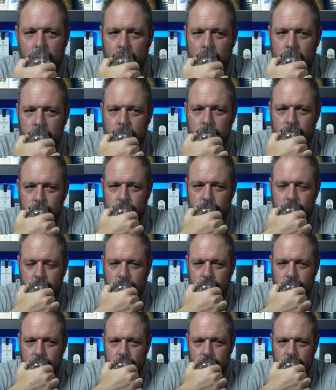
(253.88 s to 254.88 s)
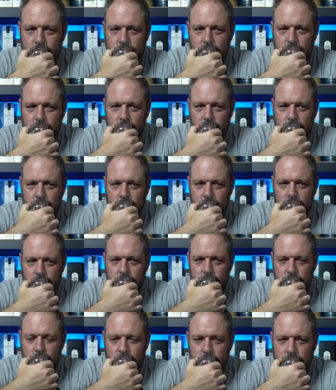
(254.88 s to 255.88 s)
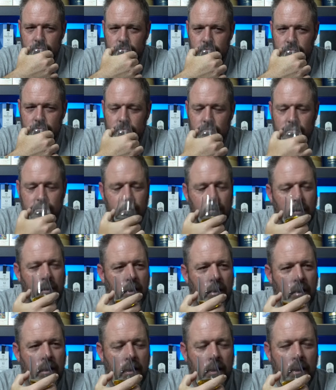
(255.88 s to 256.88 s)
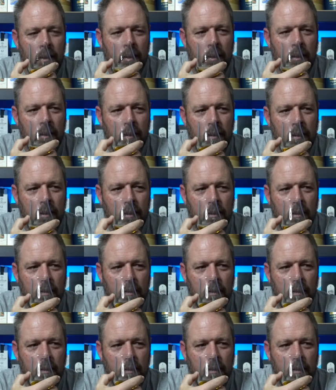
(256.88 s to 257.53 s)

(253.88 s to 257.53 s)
Nothing is said.